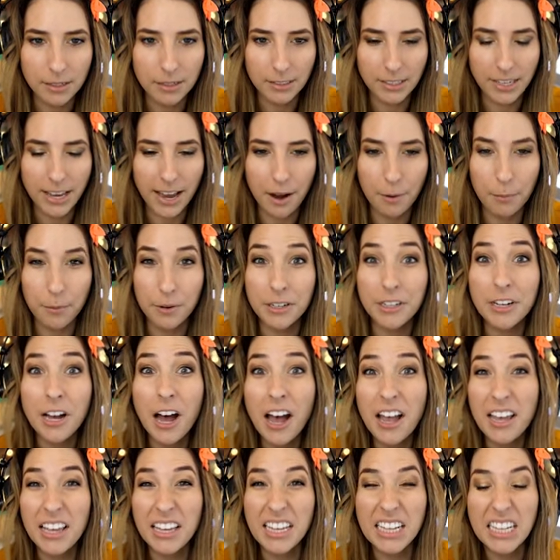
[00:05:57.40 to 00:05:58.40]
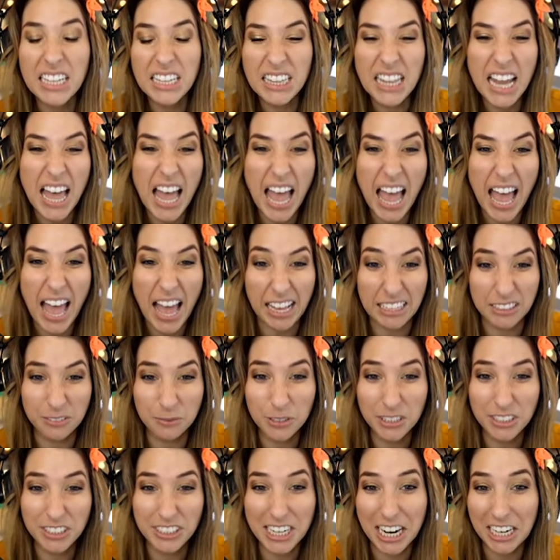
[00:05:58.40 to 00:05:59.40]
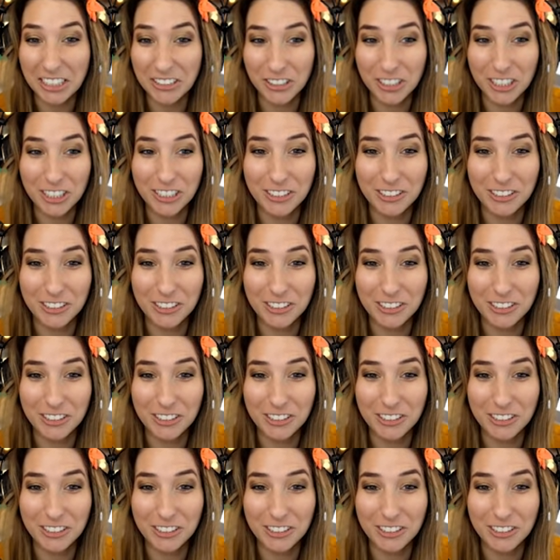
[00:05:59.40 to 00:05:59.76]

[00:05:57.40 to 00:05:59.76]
Yeah, we're cutting class. We're ditching